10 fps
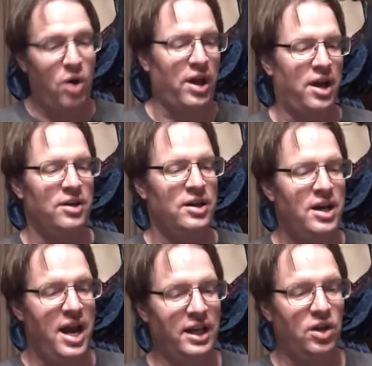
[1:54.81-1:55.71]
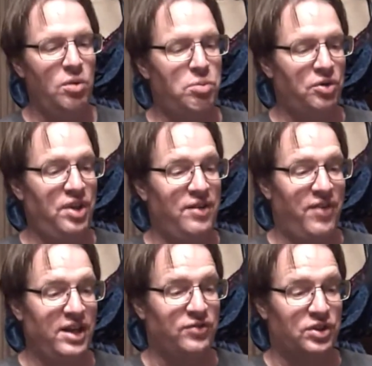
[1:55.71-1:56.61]
okay, a little birthday
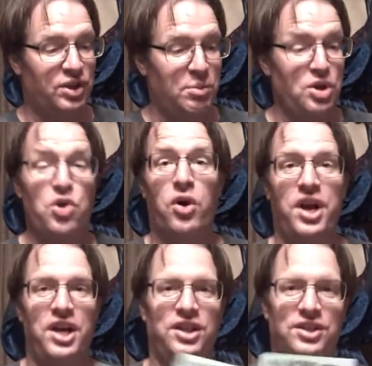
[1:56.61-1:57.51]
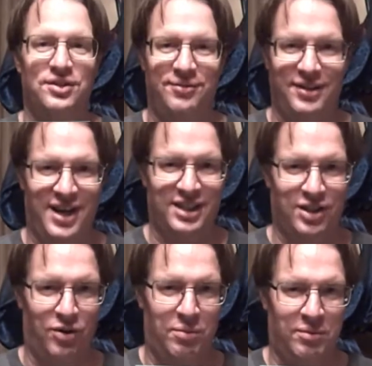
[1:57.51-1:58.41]
advice for someone your age. As
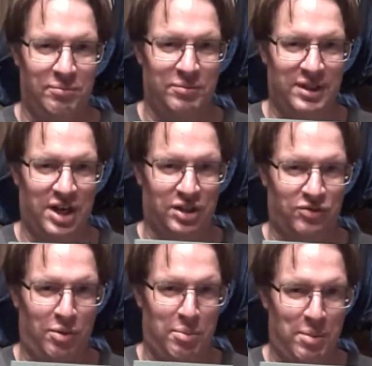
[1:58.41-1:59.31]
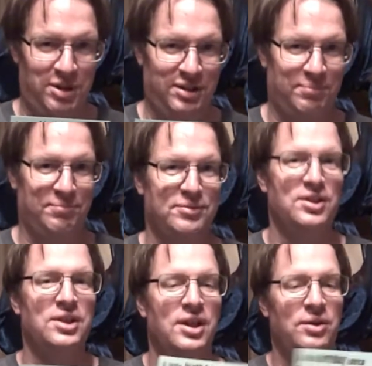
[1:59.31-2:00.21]
little characters from the Muppets.
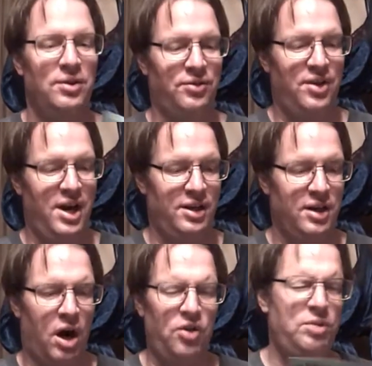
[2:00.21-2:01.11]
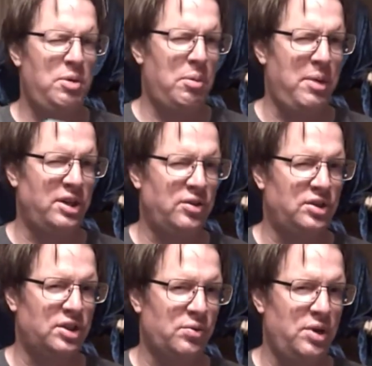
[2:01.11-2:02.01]
Yes. Like that. Are these people based on the
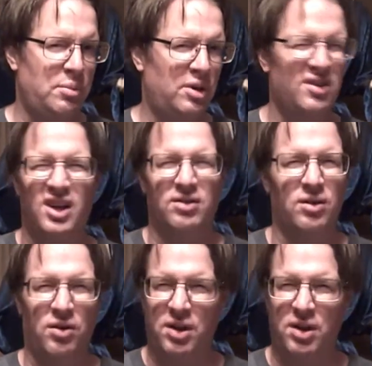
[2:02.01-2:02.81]
Siskel and Ebert? I don't know. Are